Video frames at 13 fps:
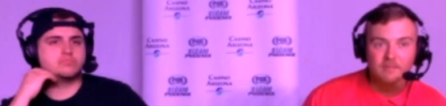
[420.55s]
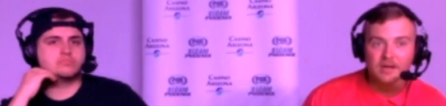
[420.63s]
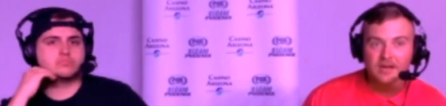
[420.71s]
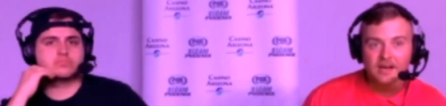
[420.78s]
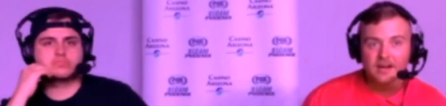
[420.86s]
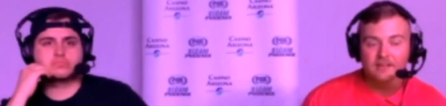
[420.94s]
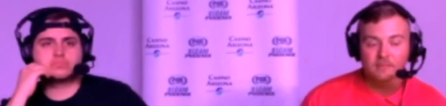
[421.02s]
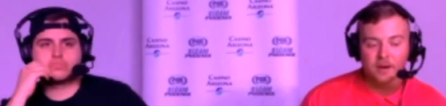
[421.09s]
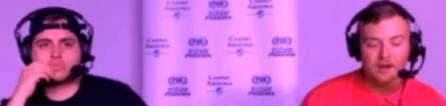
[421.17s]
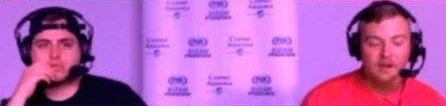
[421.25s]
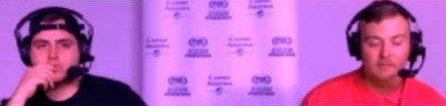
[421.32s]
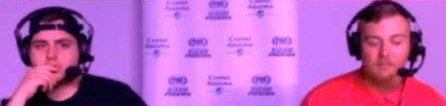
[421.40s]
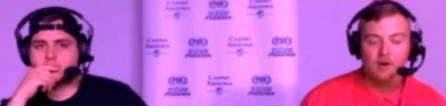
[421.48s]
Speaker 1: being it's
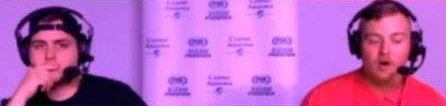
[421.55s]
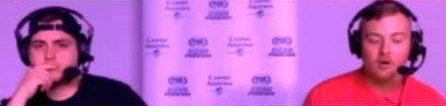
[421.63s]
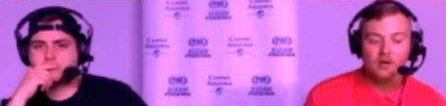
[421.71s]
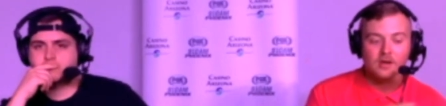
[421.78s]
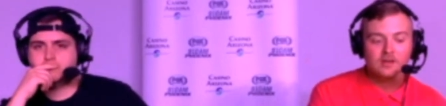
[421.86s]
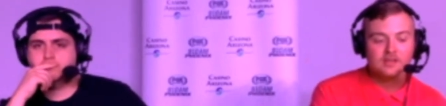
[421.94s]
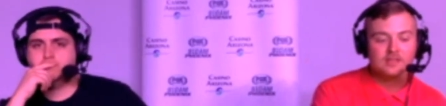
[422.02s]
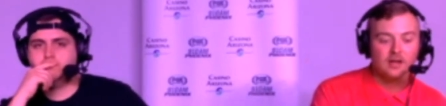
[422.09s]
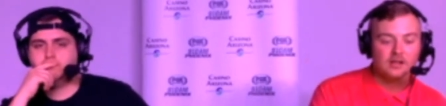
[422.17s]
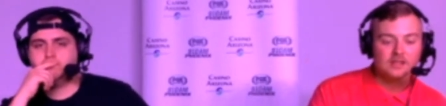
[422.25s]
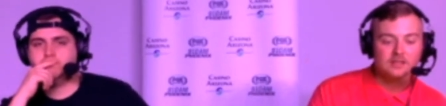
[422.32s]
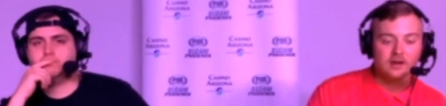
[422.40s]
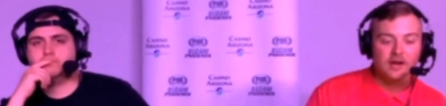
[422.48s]
panic mode,
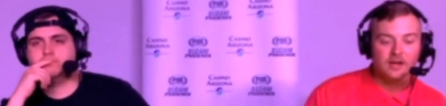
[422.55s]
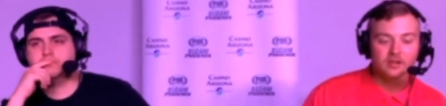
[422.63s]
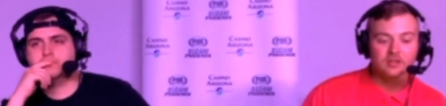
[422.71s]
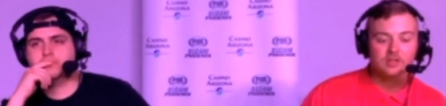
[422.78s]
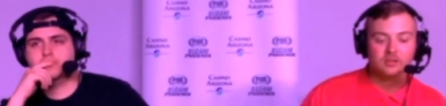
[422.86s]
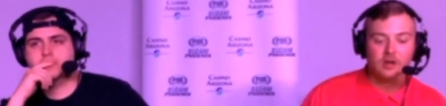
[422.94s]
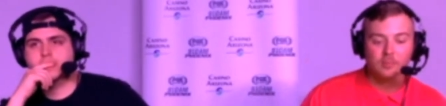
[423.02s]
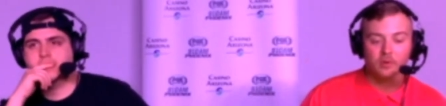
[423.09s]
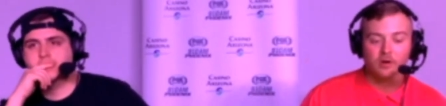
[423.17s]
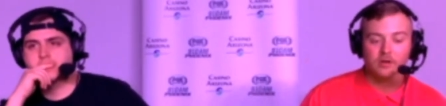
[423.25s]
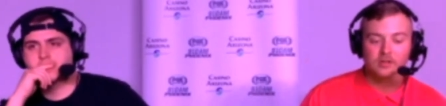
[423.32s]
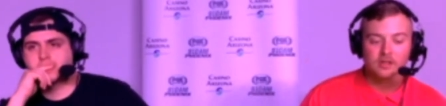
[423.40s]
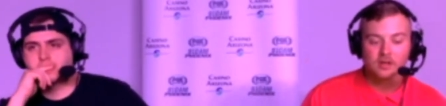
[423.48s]
Suns, Lakers,
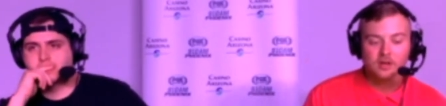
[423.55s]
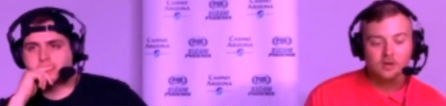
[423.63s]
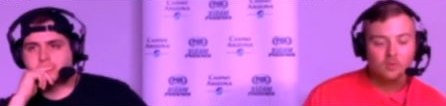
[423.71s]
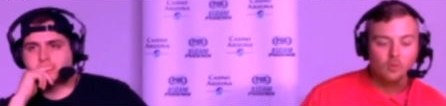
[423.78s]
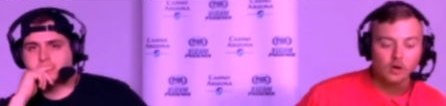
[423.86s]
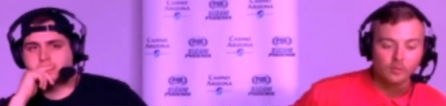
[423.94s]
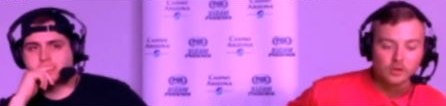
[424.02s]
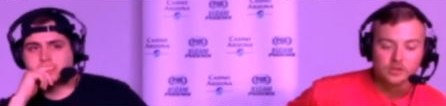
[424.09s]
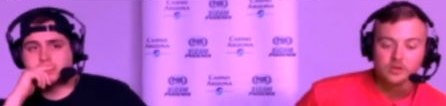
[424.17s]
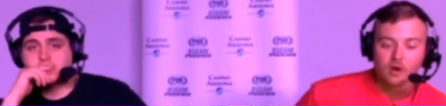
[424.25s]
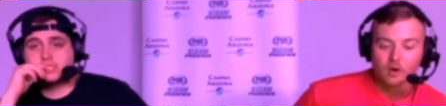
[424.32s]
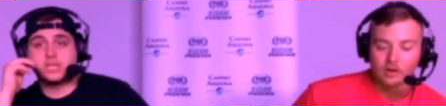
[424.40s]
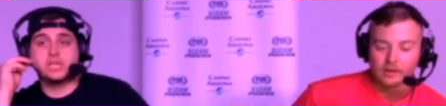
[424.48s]
Clippers. Where would
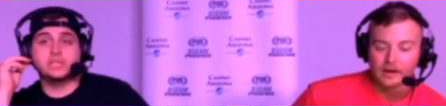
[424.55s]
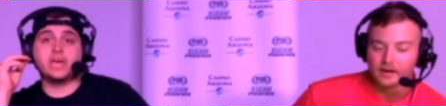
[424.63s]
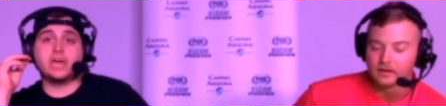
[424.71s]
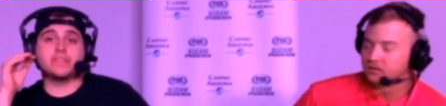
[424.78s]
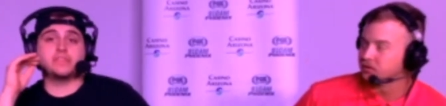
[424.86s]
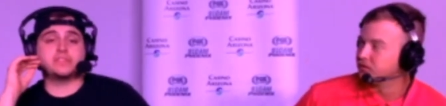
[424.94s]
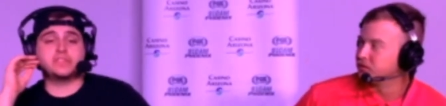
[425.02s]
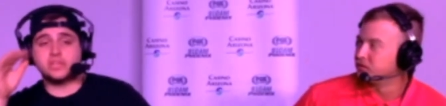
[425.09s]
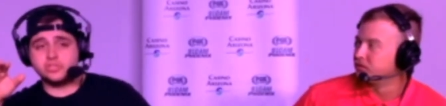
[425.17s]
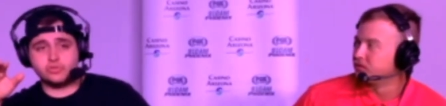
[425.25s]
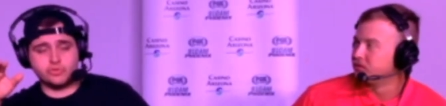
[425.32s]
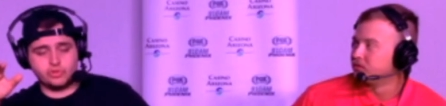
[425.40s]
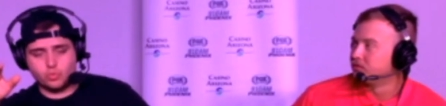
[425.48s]
you go on that? Yeah, the
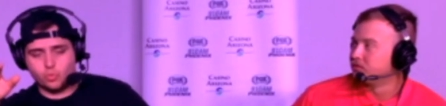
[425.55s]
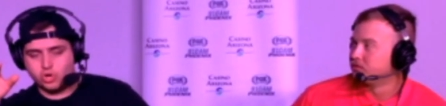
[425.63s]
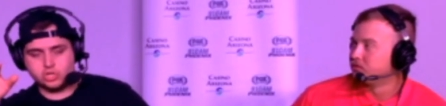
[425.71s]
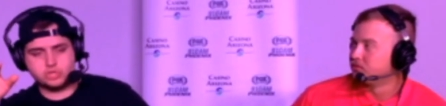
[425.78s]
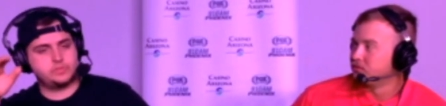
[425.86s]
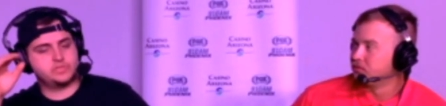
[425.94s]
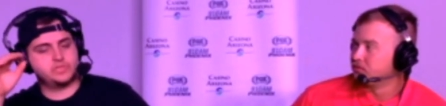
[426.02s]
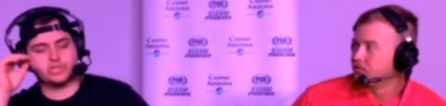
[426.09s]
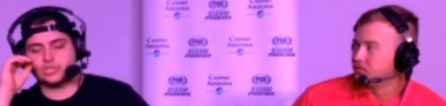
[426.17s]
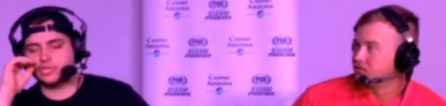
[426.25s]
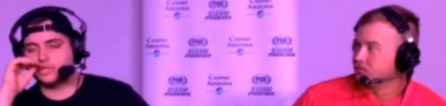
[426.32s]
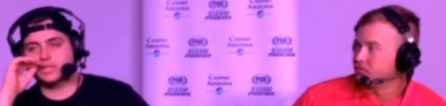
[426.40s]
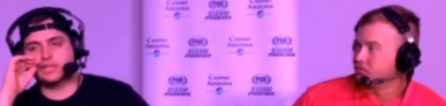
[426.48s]
Speaker 2: Suns are in the worst
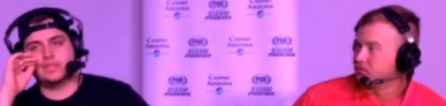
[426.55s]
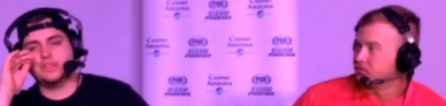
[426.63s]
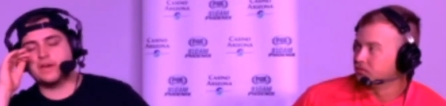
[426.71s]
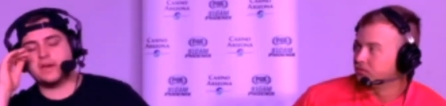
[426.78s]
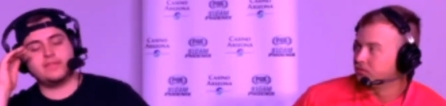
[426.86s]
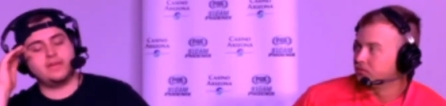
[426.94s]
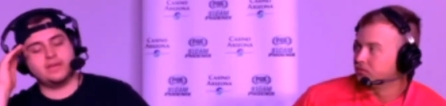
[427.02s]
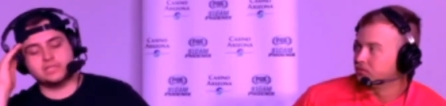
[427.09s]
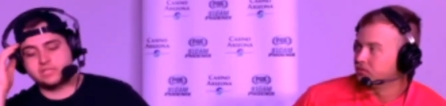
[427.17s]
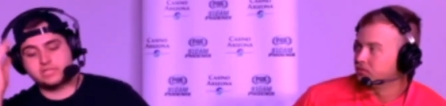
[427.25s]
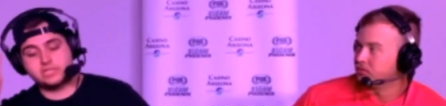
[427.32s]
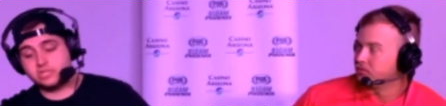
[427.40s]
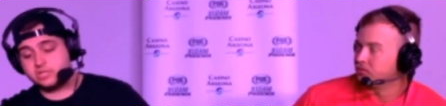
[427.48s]
position. That
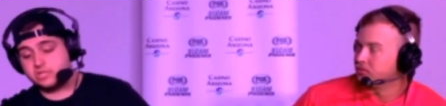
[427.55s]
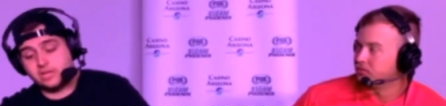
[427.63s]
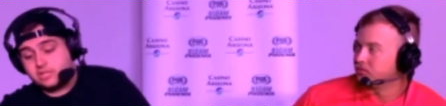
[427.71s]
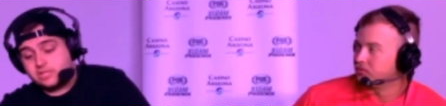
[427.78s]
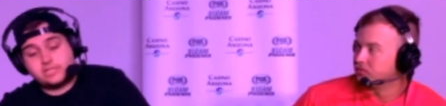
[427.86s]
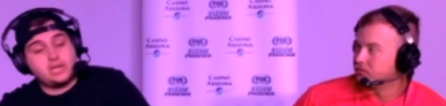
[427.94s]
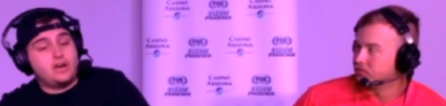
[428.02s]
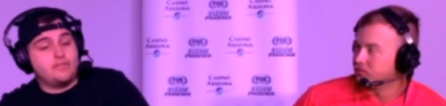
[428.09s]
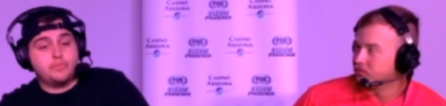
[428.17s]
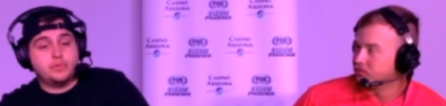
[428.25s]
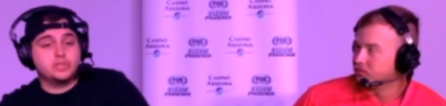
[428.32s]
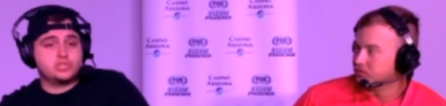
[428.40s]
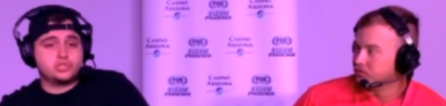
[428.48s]
that's just it's tough,
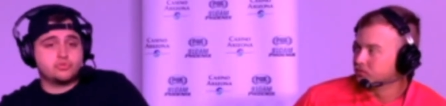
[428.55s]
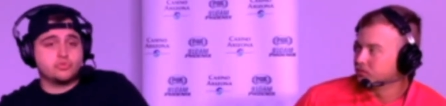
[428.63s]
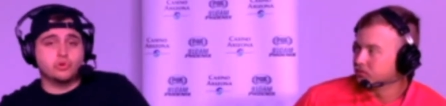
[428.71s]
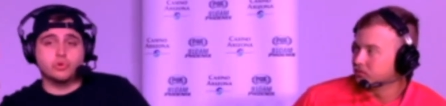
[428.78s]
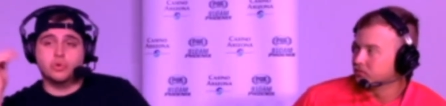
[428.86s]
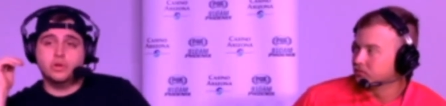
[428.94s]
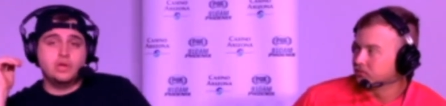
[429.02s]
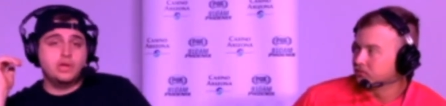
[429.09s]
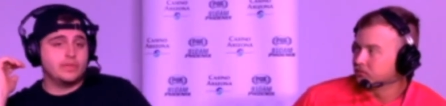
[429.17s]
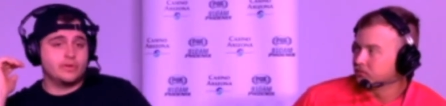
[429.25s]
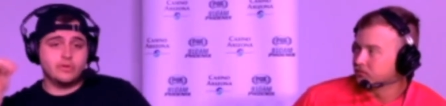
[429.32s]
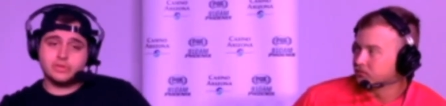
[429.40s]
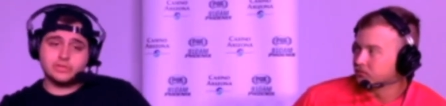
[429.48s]
but it's true.
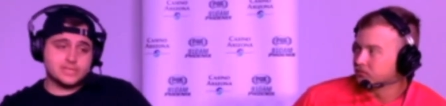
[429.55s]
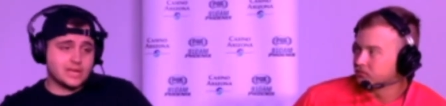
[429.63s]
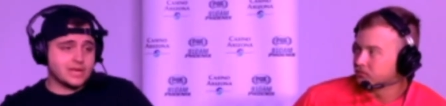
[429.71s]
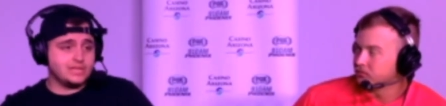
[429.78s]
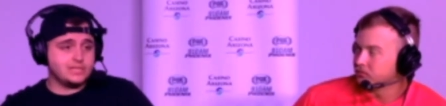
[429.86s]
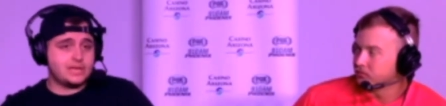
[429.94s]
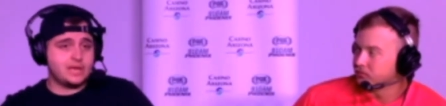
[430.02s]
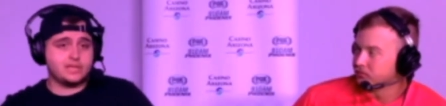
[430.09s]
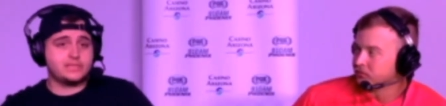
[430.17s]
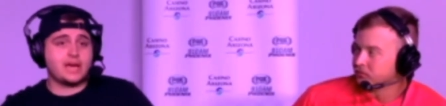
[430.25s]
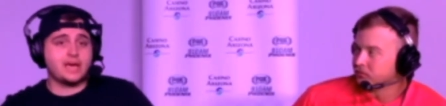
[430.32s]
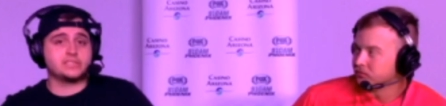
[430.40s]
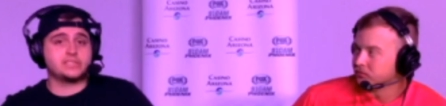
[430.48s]
They're in the second ta-
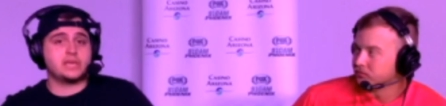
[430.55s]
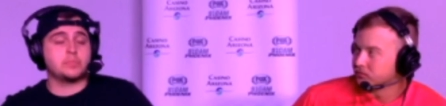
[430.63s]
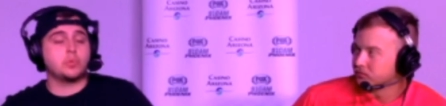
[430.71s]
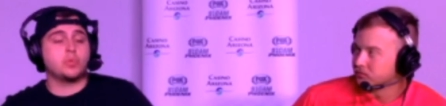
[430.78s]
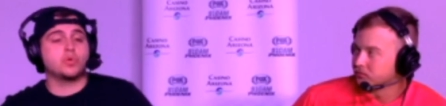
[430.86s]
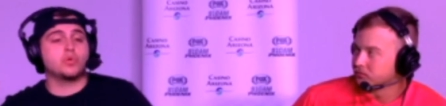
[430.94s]
tax apron